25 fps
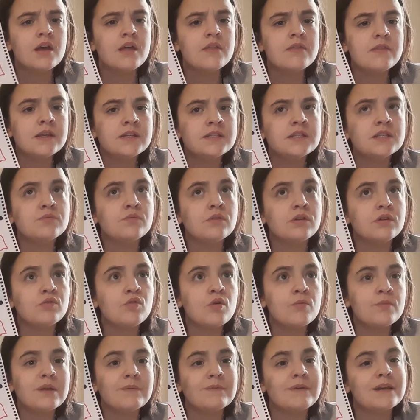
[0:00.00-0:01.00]
this is what
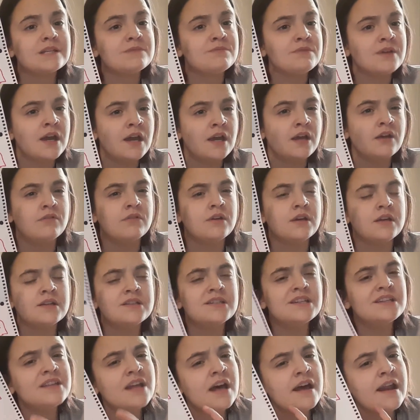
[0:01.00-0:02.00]
normally makes me angry.
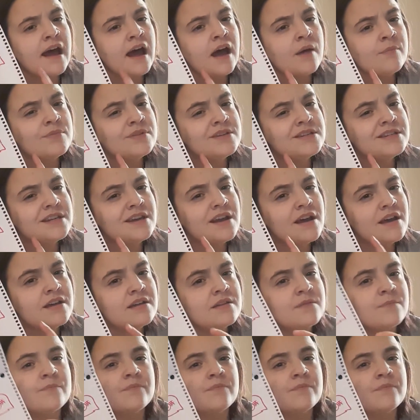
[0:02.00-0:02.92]
Did that happen today?